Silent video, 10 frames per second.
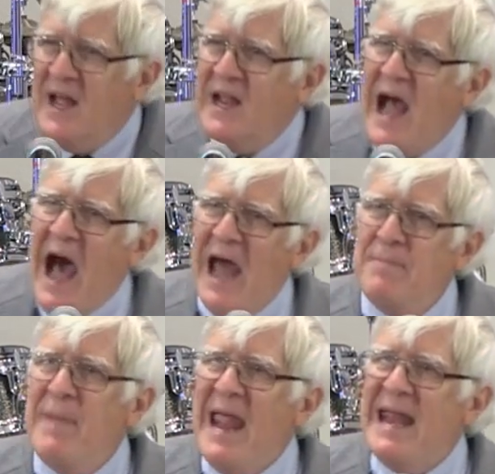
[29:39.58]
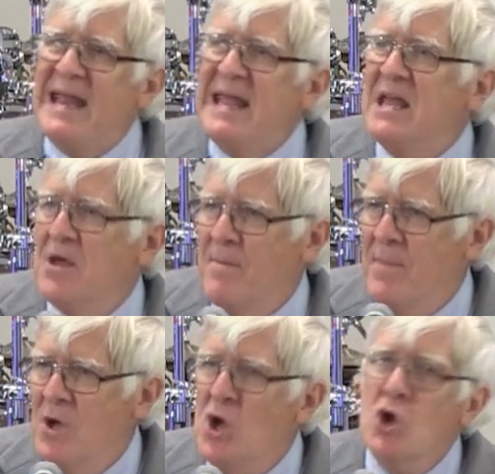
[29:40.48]
God made
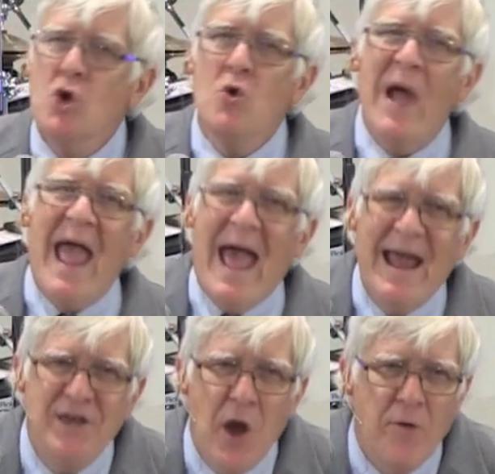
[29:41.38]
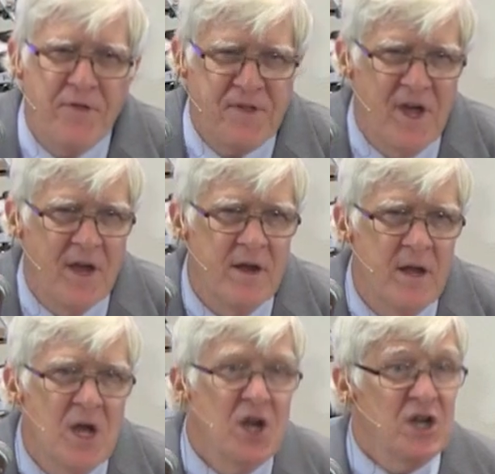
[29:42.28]
him who had no sin
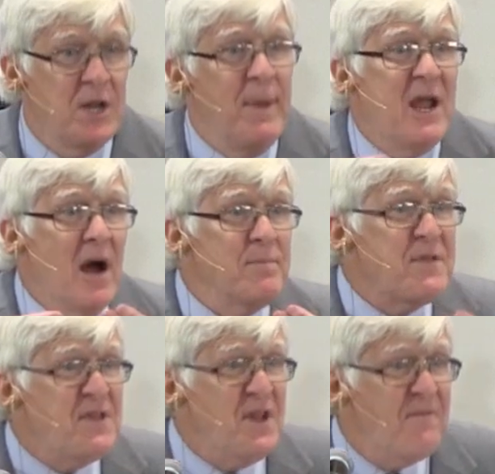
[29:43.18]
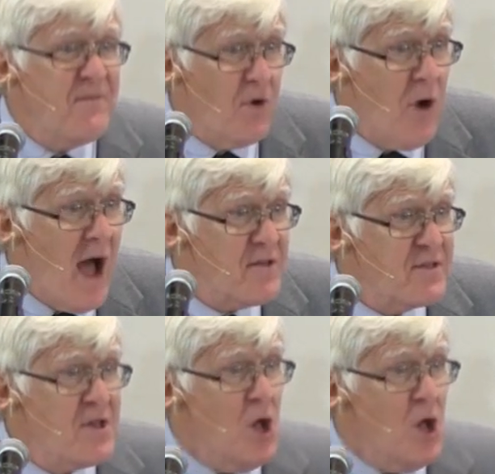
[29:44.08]
to become sin for us,